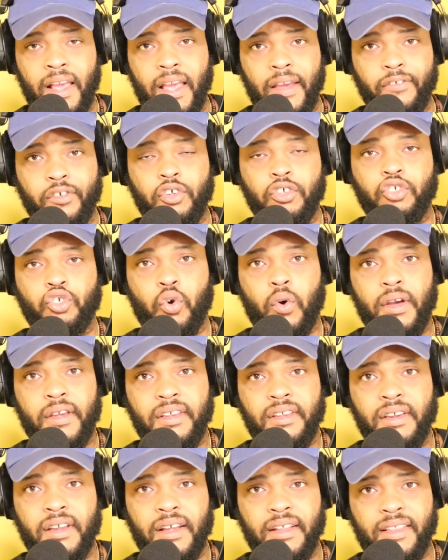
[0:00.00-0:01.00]
If you
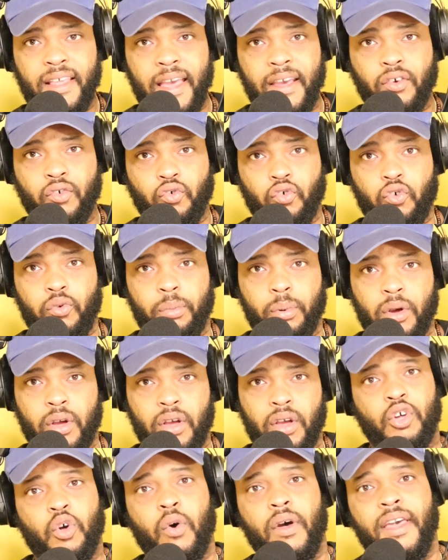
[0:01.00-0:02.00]
join that group,
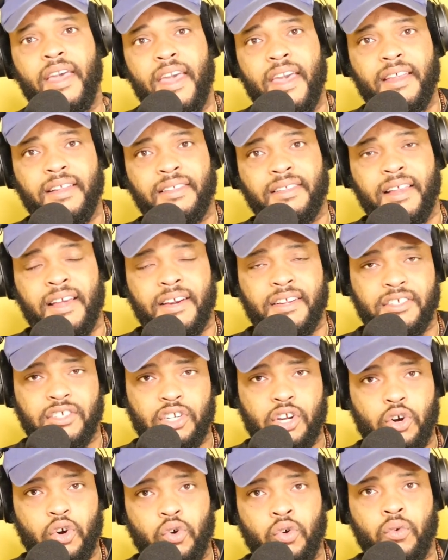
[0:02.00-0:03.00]
go ahead and let
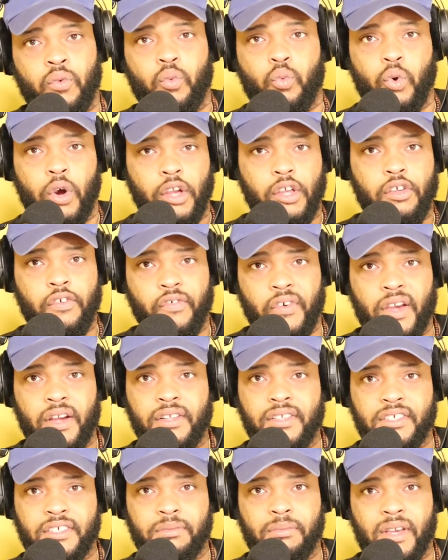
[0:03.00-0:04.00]
us know where you
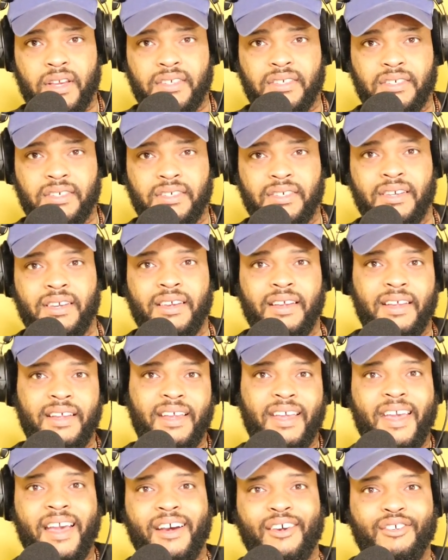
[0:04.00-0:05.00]
found this message
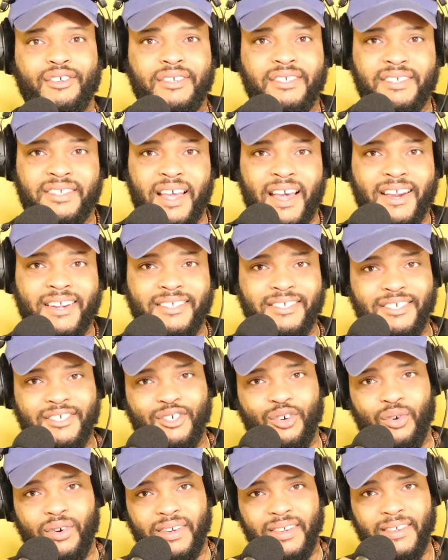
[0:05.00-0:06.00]
and how you decided to
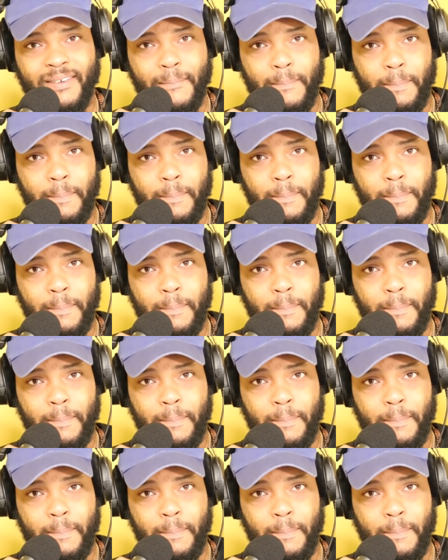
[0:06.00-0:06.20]
join.